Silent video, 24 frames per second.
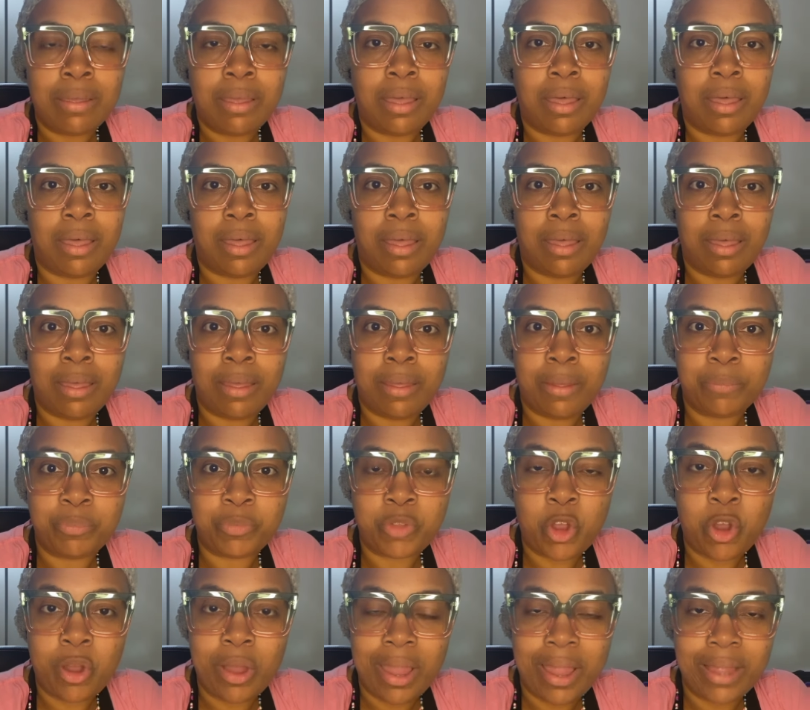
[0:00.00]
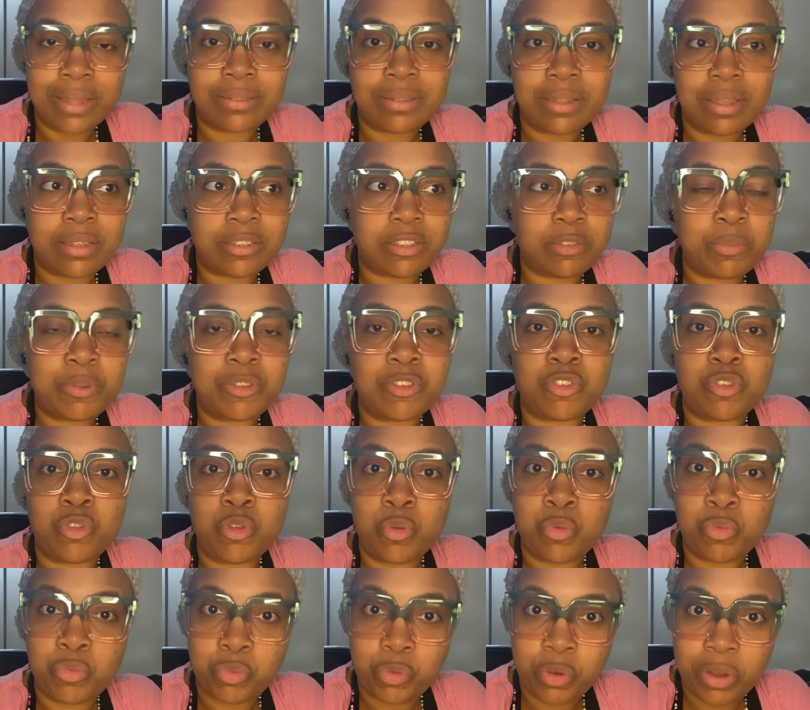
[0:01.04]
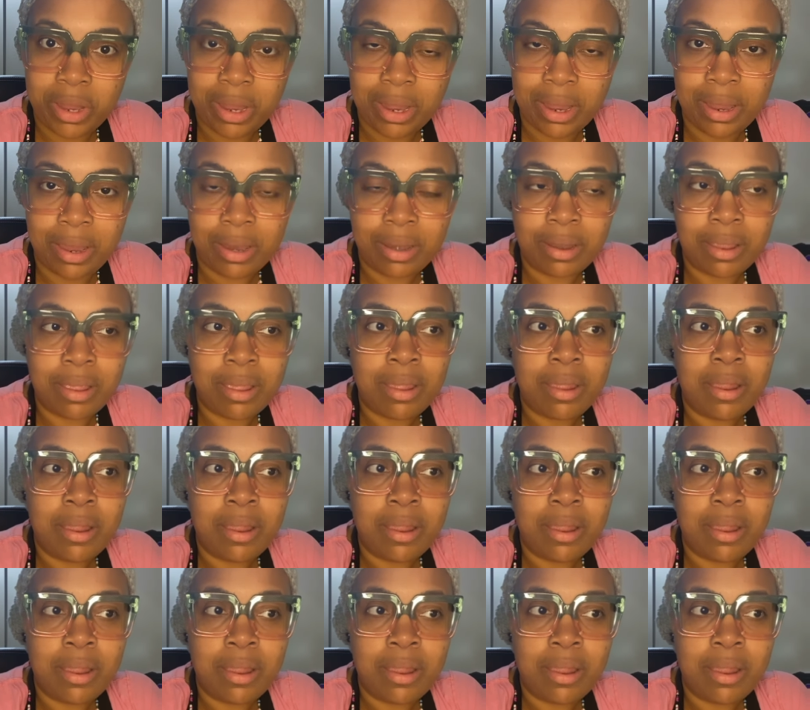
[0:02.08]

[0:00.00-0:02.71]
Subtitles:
her ex-husband's new friend,